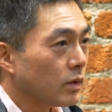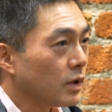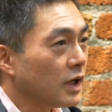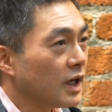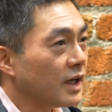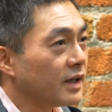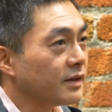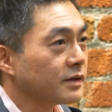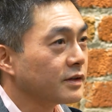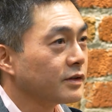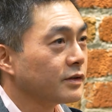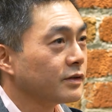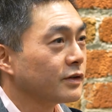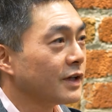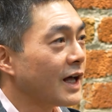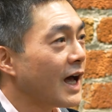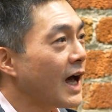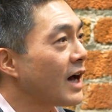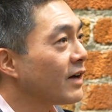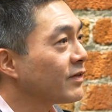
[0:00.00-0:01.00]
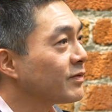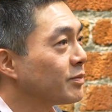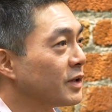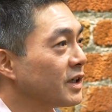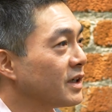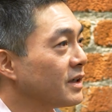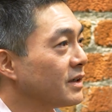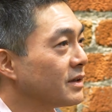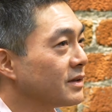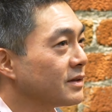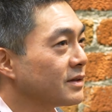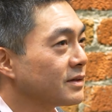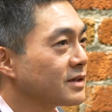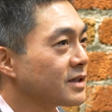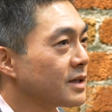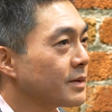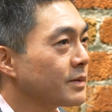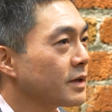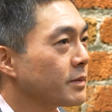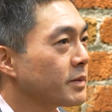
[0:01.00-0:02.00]
And you laugh, but uh,
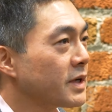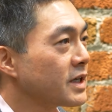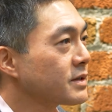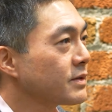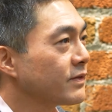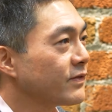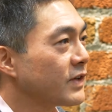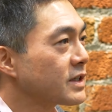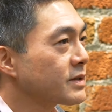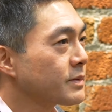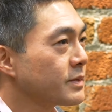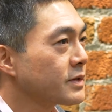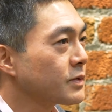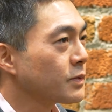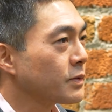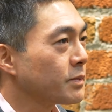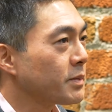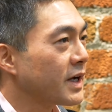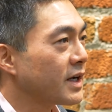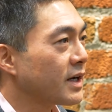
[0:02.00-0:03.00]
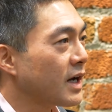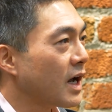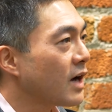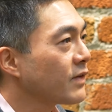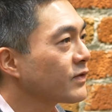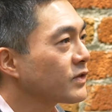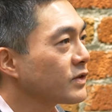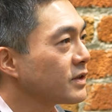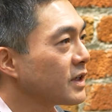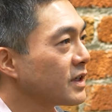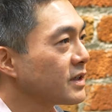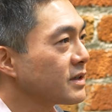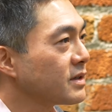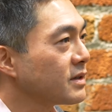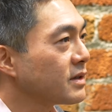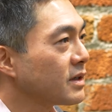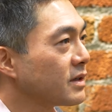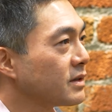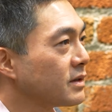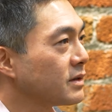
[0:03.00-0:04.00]
some of the best investments were made after
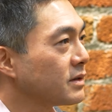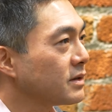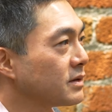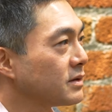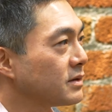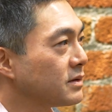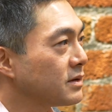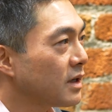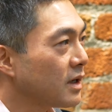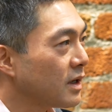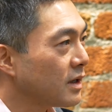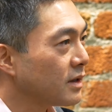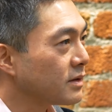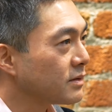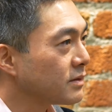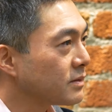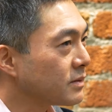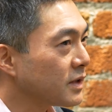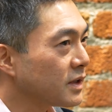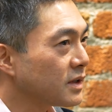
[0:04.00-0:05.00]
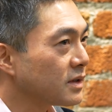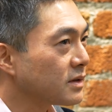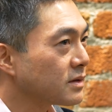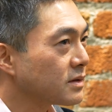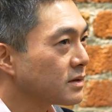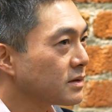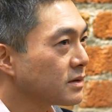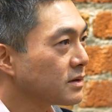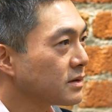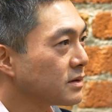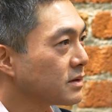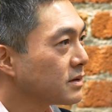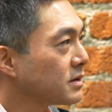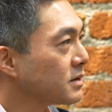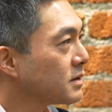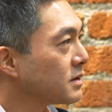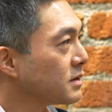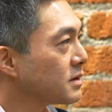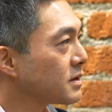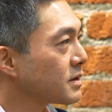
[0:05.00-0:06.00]
1999, right?
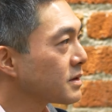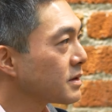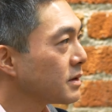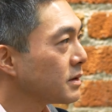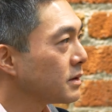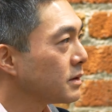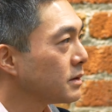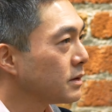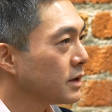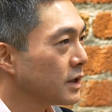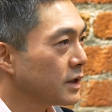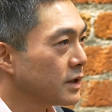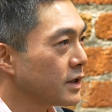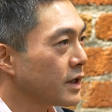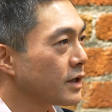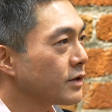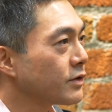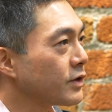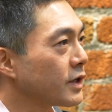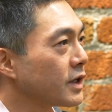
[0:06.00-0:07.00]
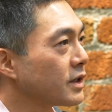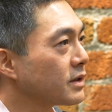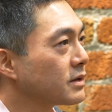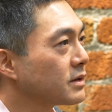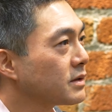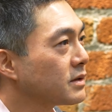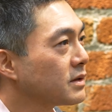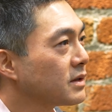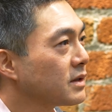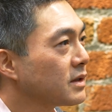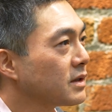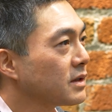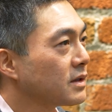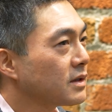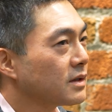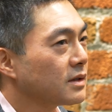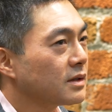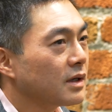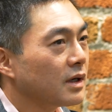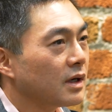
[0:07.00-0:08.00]
So in the internet.
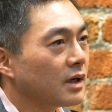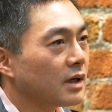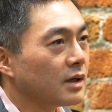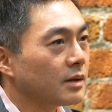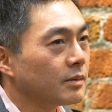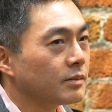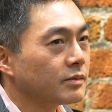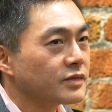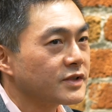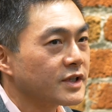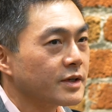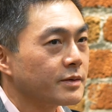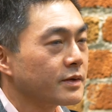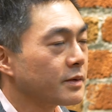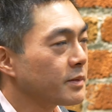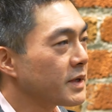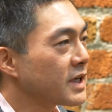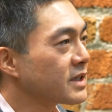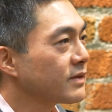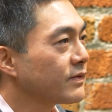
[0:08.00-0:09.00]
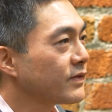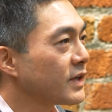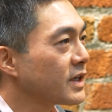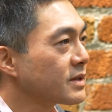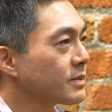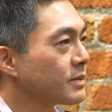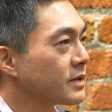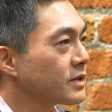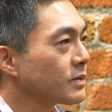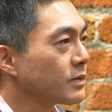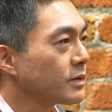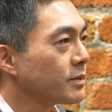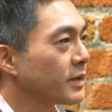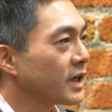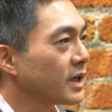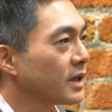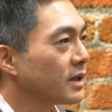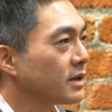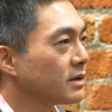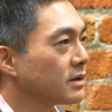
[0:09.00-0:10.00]
Um, some of the best investments were
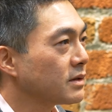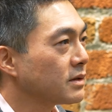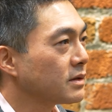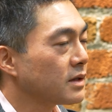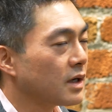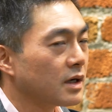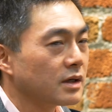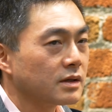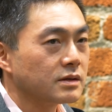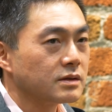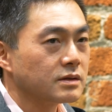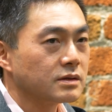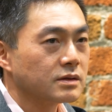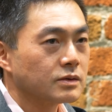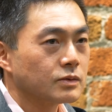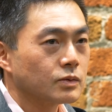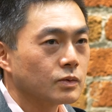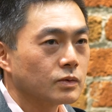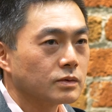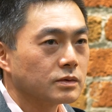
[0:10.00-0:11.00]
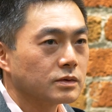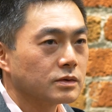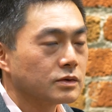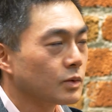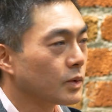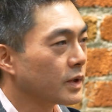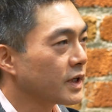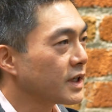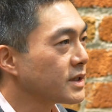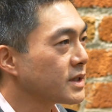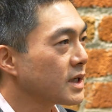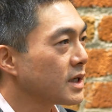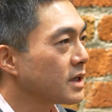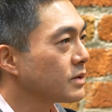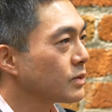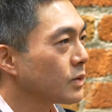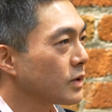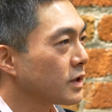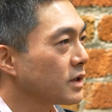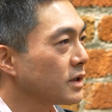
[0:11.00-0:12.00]
made not in
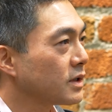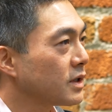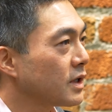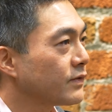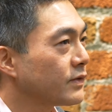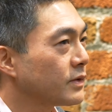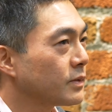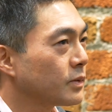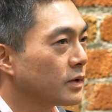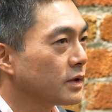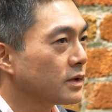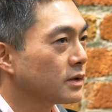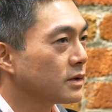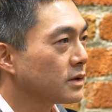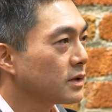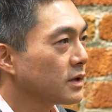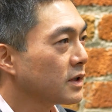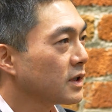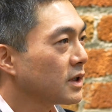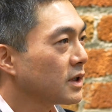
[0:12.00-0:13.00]
2010, 2011, when,